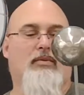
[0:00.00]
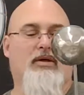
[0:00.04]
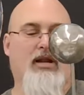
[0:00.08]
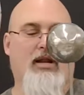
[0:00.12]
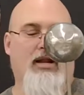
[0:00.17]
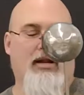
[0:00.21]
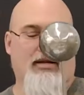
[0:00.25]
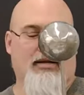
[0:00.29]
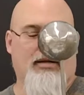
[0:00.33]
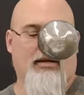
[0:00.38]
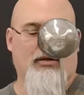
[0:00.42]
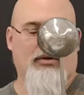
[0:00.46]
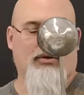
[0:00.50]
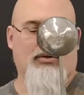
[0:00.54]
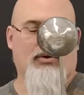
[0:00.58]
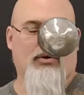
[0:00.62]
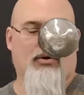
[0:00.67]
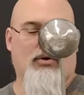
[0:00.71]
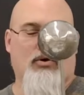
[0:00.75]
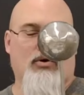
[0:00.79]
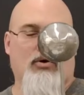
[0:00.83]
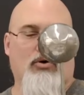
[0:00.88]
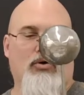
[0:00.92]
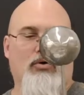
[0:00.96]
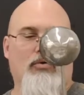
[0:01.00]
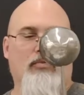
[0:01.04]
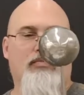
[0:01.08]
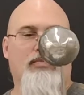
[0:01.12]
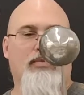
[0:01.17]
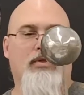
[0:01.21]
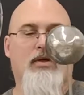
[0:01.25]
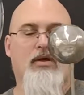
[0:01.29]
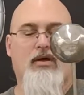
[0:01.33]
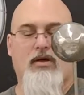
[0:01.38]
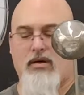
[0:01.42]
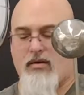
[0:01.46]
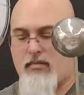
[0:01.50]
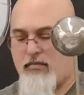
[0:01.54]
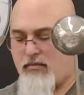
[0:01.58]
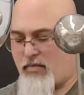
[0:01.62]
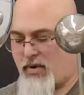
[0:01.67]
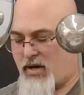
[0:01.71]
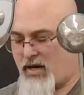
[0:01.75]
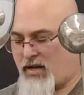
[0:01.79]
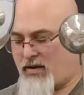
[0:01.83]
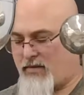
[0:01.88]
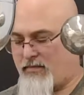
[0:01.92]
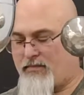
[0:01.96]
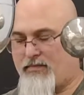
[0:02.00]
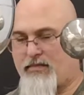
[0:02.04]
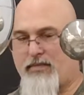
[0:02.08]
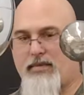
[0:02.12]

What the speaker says: bit out of control, but